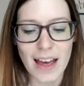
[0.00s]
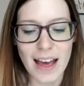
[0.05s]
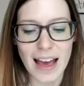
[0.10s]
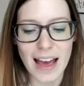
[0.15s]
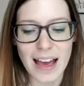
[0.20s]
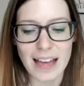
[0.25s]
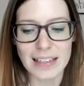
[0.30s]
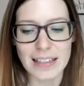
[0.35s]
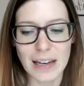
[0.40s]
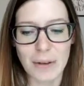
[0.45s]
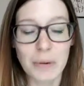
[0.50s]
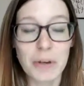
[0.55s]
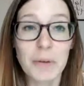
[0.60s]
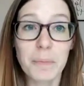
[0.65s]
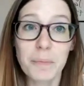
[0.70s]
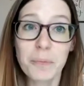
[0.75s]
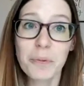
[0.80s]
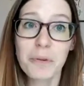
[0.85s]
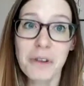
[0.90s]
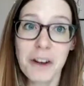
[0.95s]
And I want
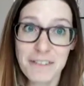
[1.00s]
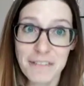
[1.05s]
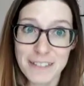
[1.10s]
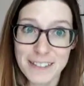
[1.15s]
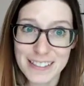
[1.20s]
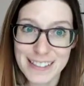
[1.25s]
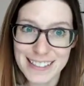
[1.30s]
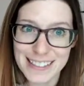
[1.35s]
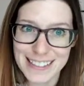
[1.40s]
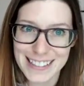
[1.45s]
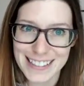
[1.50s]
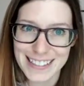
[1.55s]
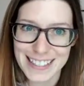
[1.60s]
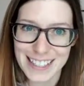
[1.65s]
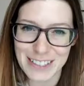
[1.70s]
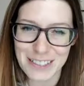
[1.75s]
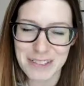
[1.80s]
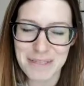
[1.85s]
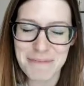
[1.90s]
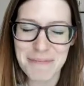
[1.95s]
to preface this
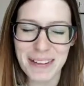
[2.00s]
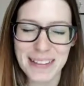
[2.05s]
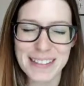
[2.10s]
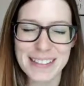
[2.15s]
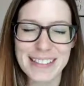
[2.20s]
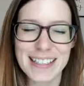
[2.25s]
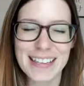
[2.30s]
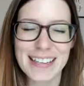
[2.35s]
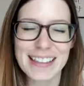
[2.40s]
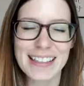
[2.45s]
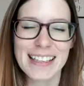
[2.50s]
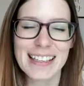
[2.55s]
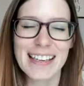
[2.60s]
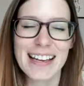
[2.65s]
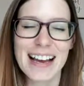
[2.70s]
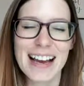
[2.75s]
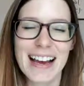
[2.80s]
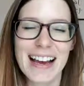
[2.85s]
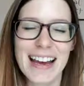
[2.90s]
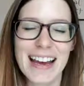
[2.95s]
discussion by saying that
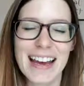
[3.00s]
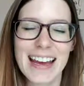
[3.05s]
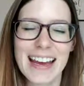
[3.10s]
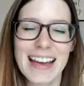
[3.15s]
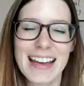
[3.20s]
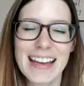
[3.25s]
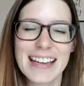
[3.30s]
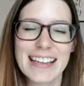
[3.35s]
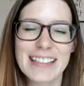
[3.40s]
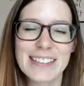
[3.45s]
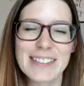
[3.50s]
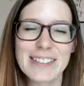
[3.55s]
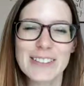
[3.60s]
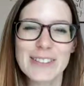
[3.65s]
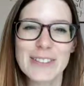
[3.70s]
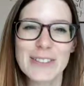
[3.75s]
I